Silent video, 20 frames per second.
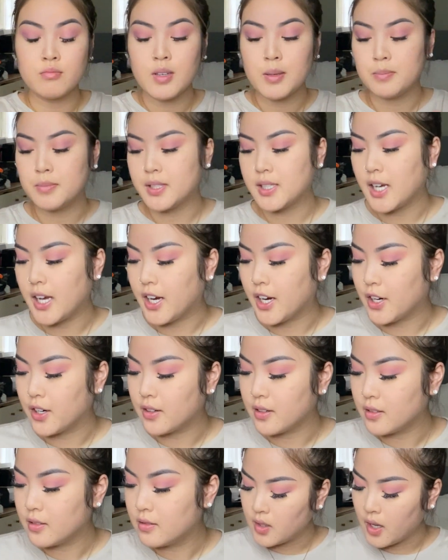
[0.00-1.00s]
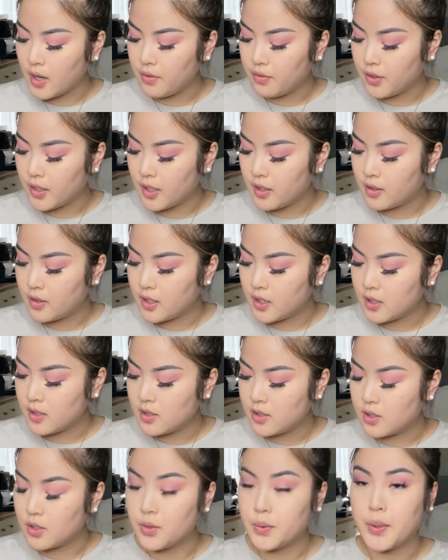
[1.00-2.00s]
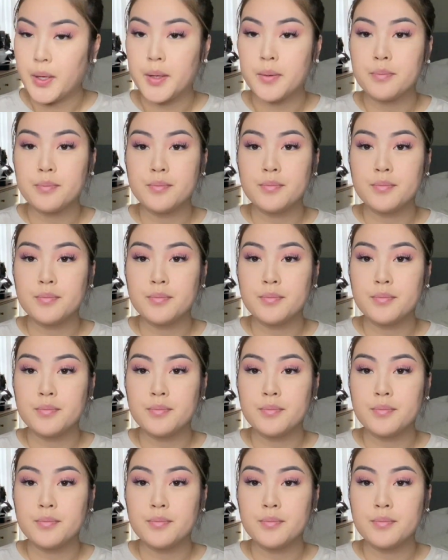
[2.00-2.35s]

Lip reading: I'm scared. F it. Let's do it.